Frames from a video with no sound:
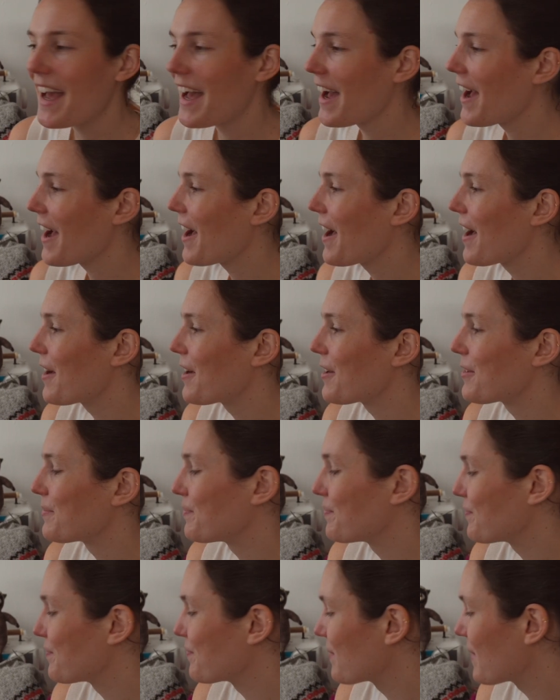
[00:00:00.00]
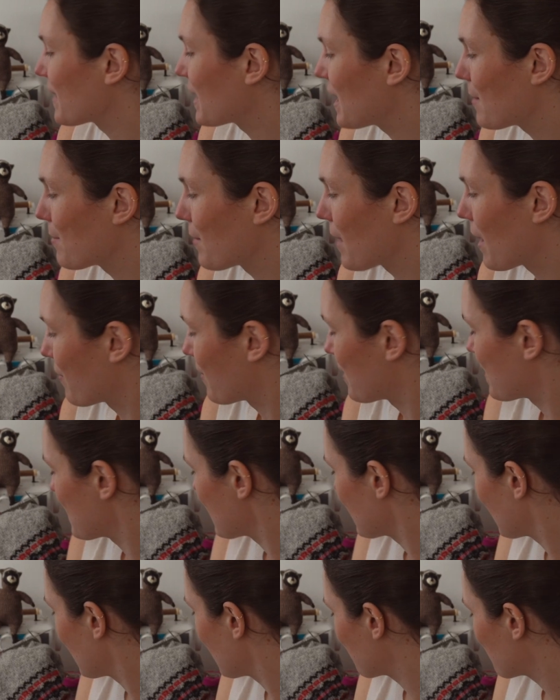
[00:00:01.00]
Keep
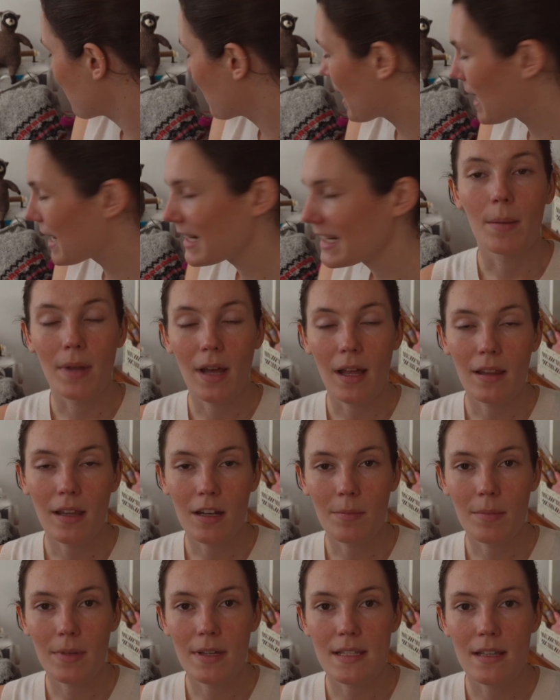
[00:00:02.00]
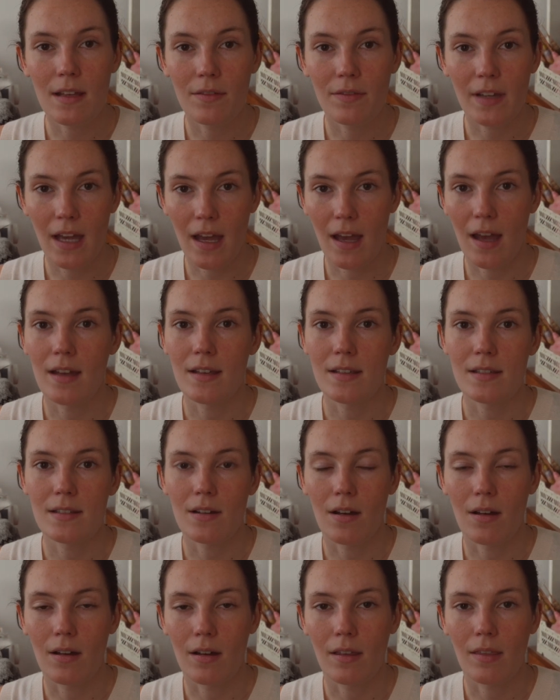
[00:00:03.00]
referencing it, but I'm not letting myself cast
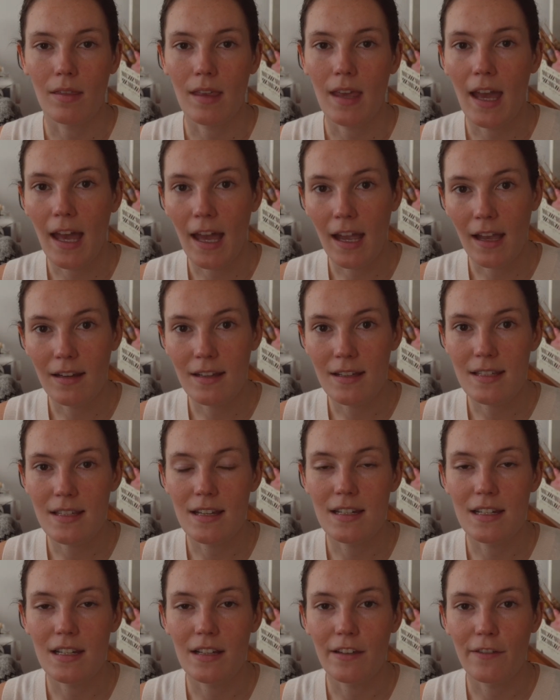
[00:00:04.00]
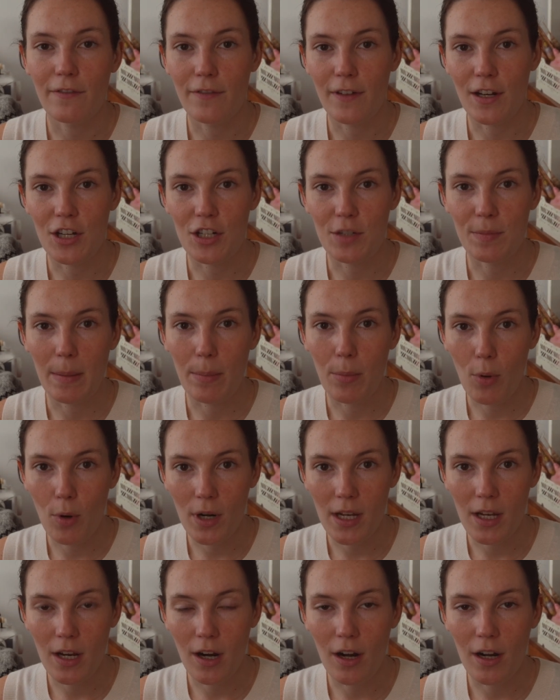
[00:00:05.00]
on the Agnes until I finish my
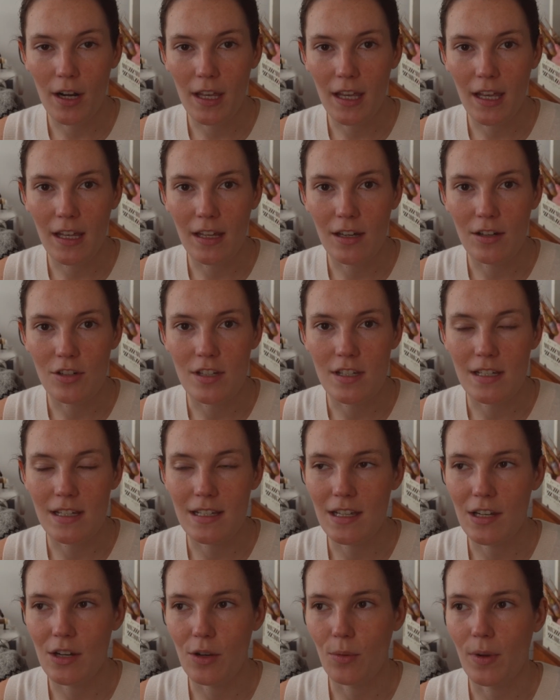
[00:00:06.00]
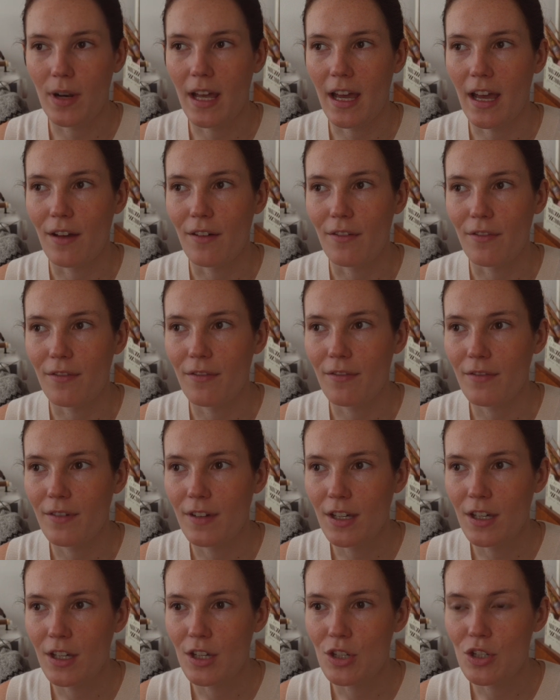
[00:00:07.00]
Porty cardigan, just because I don't want to have
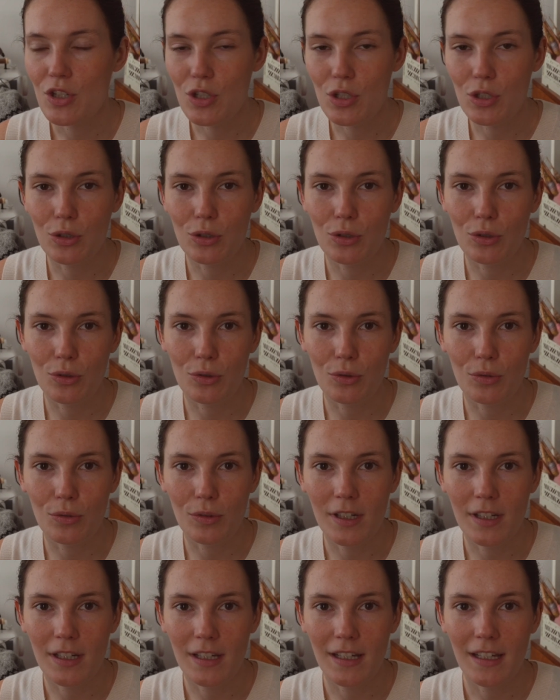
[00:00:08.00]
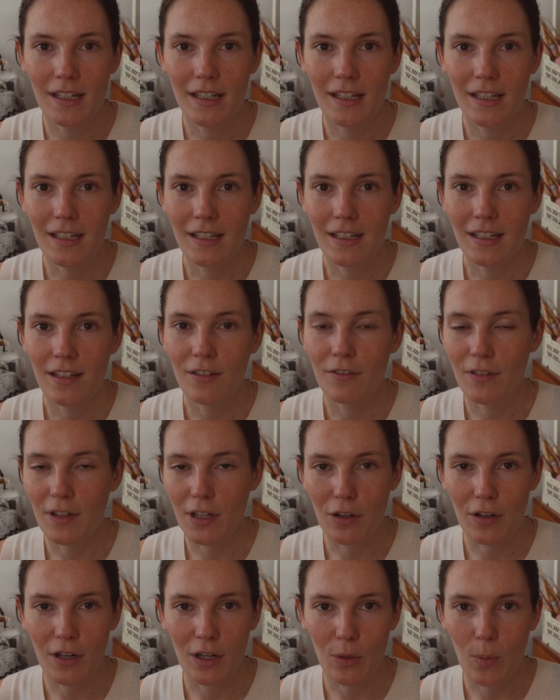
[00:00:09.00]
two
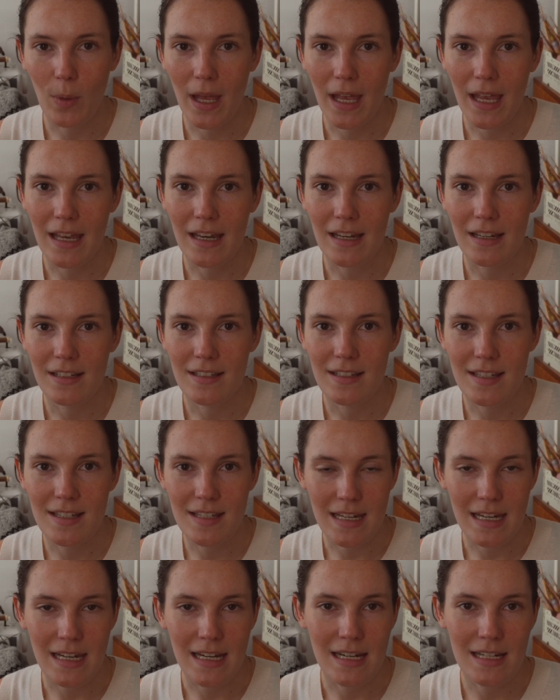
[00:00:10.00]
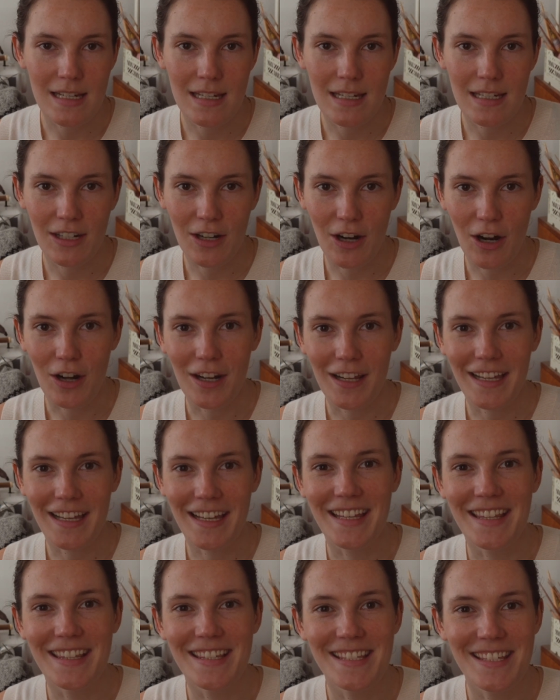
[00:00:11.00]
fingering weight steeked
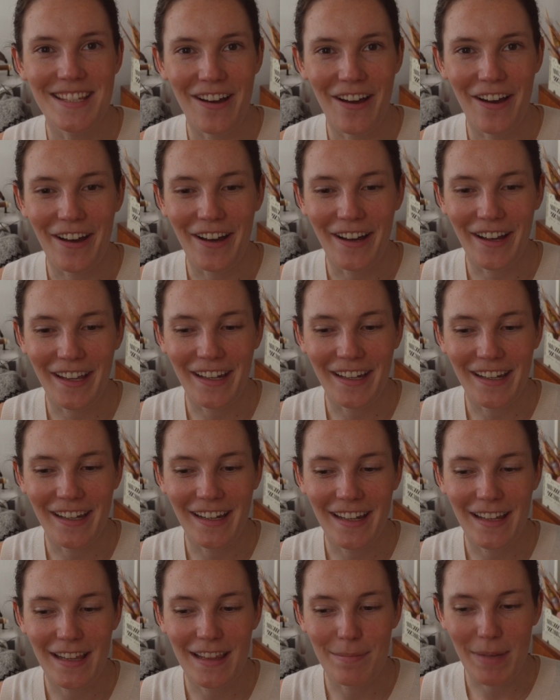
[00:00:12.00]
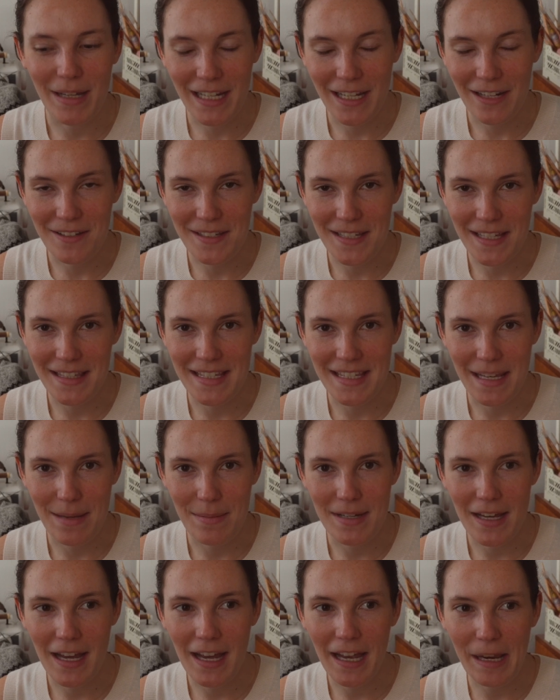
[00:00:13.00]
cardigans on my needles at the same
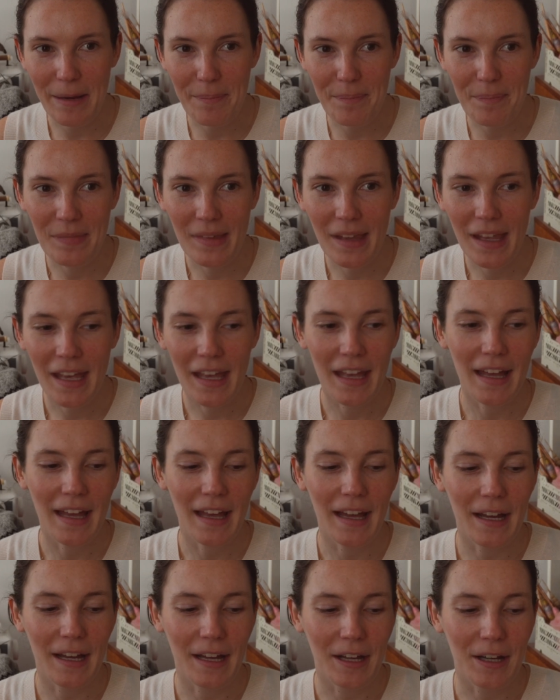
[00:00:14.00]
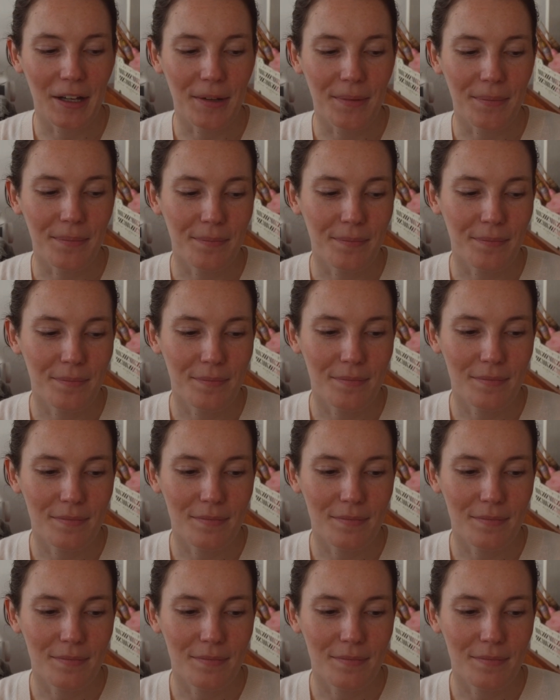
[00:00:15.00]
time. And